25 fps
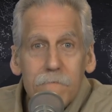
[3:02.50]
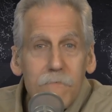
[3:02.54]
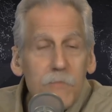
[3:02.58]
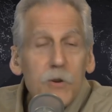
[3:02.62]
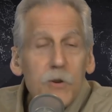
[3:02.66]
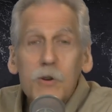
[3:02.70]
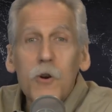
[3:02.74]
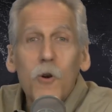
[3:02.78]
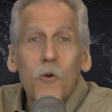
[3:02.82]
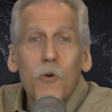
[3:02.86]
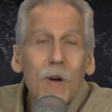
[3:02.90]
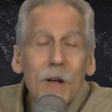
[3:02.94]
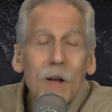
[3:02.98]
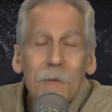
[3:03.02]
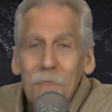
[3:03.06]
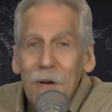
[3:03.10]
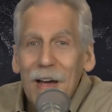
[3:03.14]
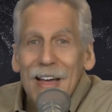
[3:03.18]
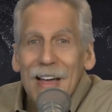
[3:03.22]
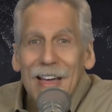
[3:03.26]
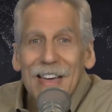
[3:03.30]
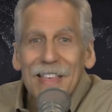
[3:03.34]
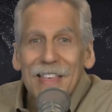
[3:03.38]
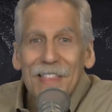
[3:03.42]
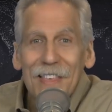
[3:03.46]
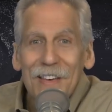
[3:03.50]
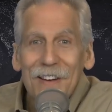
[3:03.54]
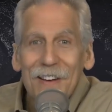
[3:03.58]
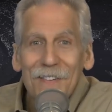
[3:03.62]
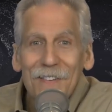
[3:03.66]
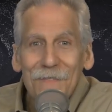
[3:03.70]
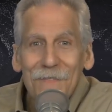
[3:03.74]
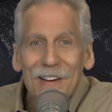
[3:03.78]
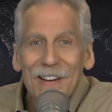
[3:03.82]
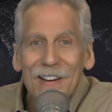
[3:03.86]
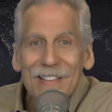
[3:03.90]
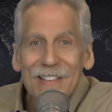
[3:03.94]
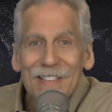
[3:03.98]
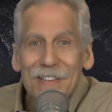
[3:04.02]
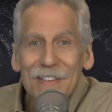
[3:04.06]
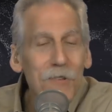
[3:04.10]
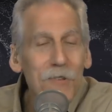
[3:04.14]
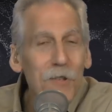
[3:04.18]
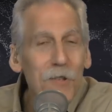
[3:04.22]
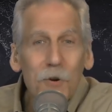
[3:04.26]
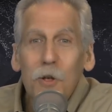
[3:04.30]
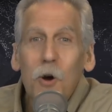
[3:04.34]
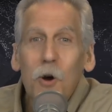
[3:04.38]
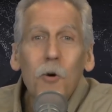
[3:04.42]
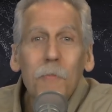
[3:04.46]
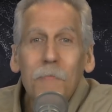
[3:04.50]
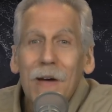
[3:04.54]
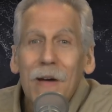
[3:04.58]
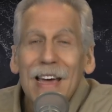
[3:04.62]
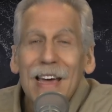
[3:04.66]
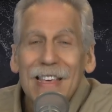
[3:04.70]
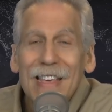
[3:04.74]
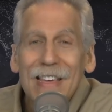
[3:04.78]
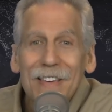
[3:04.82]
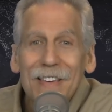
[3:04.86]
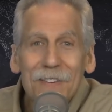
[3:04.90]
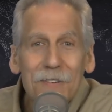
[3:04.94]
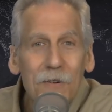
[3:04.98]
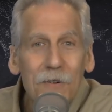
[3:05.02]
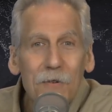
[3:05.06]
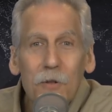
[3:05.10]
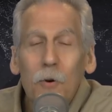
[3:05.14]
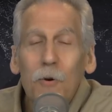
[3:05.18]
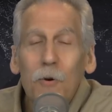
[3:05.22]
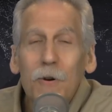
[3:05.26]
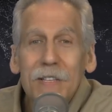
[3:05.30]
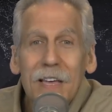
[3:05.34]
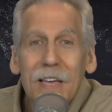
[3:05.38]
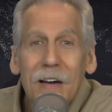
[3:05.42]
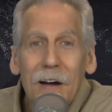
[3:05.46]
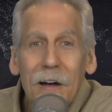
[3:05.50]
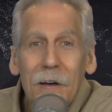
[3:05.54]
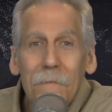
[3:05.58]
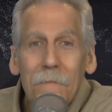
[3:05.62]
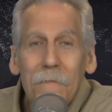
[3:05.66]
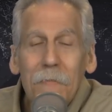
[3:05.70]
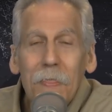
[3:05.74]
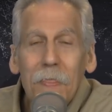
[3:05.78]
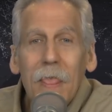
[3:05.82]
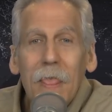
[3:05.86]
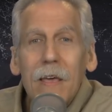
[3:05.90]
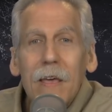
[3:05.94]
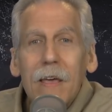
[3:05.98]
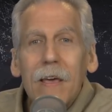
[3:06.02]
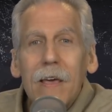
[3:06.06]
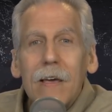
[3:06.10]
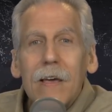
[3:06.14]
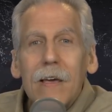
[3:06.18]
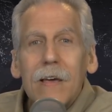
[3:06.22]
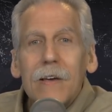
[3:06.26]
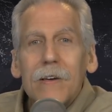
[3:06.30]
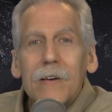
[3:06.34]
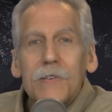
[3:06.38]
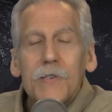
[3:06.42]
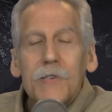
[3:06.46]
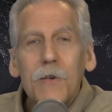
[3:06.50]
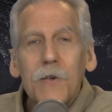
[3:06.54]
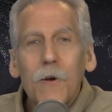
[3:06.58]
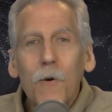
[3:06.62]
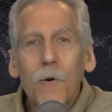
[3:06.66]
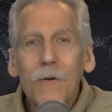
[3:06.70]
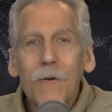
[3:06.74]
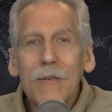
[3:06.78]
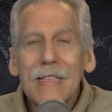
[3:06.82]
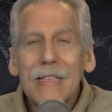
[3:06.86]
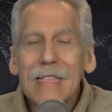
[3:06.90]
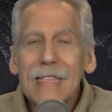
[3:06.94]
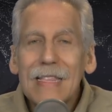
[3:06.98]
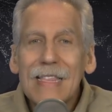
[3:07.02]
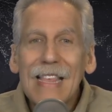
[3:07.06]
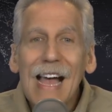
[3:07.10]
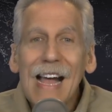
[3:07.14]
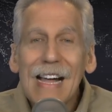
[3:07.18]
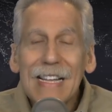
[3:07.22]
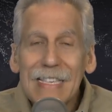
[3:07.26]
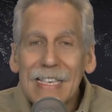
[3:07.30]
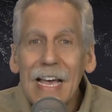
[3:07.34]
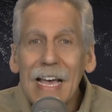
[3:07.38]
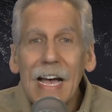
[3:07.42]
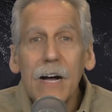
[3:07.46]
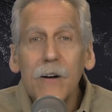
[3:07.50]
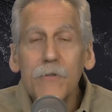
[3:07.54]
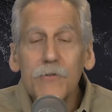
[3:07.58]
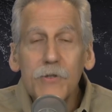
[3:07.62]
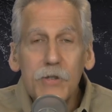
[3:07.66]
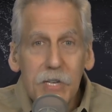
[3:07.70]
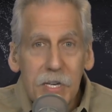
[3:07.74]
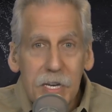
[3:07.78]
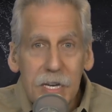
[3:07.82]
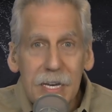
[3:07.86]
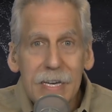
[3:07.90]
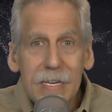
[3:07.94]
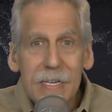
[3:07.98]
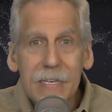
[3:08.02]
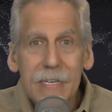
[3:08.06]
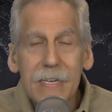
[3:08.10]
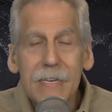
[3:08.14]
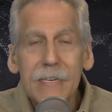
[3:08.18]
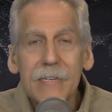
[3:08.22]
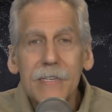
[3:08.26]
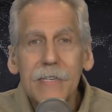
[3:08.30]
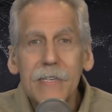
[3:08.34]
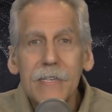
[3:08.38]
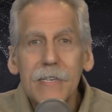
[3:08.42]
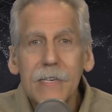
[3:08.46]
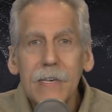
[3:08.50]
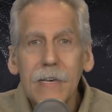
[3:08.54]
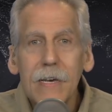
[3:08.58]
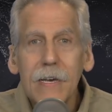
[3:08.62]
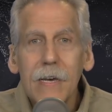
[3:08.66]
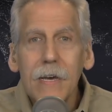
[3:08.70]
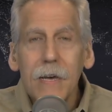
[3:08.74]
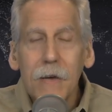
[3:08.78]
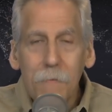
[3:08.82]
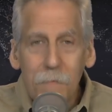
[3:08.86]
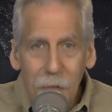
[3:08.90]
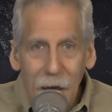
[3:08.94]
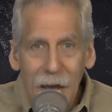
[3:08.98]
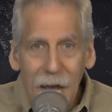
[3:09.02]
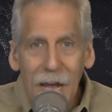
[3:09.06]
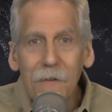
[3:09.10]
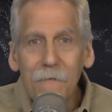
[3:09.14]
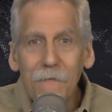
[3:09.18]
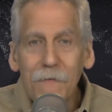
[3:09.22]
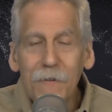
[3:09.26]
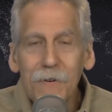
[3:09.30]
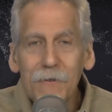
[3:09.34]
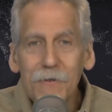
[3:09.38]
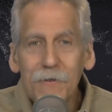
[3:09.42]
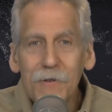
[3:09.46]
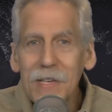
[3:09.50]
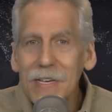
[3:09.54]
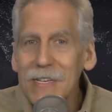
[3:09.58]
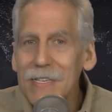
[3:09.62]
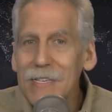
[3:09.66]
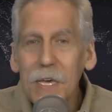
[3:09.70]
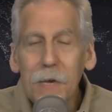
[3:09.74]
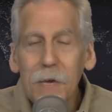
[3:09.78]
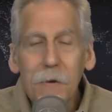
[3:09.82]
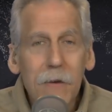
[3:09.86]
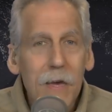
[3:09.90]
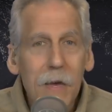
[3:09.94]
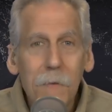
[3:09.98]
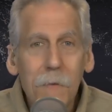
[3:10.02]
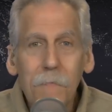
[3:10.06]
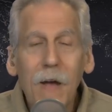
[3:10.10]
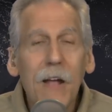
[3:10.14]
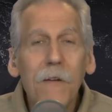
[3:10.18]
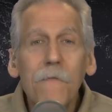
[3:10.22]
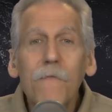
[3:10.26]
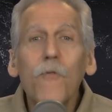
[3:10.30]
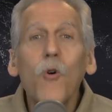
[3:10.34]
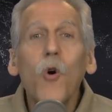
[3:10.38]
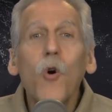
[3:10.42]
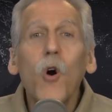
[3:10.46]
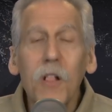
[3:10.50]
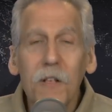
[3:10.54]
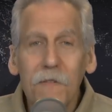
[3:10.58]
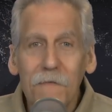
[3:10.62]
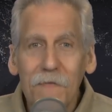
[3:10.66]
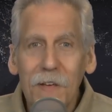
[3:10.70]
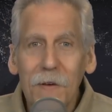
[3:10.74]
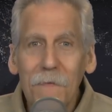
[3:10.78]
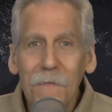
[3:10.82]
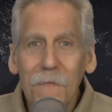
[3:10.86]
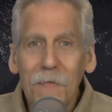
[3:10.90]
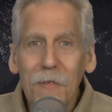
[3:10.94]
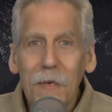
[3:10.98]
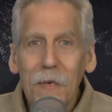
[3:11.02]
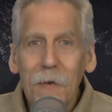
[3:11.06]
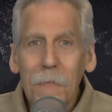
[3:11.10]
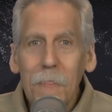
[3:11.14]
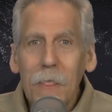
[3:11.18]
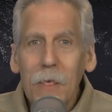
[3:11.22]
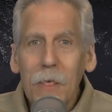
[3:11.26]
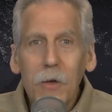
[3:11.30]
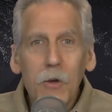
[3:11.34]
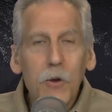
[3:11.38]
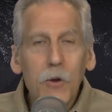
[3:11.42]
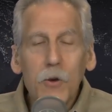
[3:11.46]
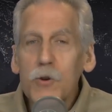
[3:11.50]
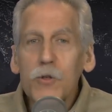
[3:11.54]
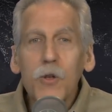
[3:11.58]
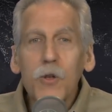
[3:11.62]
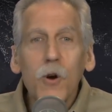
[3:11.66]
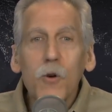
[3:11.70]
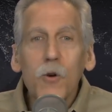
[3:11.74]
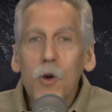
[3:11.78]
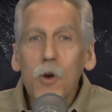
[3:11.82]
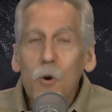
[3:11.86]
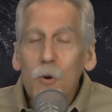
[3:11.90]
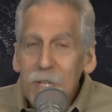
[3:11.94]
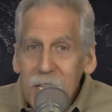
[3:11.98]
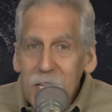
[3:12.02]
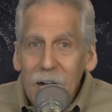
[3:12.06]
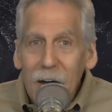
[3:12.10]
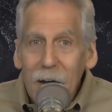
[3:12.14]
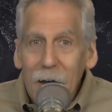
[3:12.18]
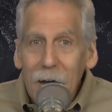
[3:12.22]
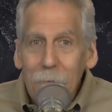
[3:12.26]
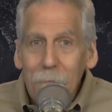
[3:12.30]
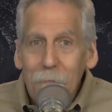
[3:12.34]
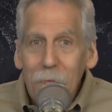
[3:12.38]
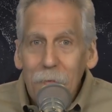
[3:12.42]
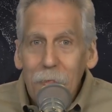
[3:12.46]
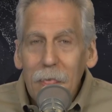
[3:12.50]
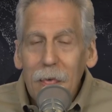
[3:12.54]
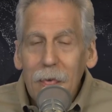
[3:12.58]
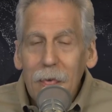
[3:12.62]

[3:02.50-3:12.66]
You can go right back in there, right? You don't owe a penny. You don't owe a dime. So that's how Jesus paid for your sins. He paid for all of them. You don't owe a dime.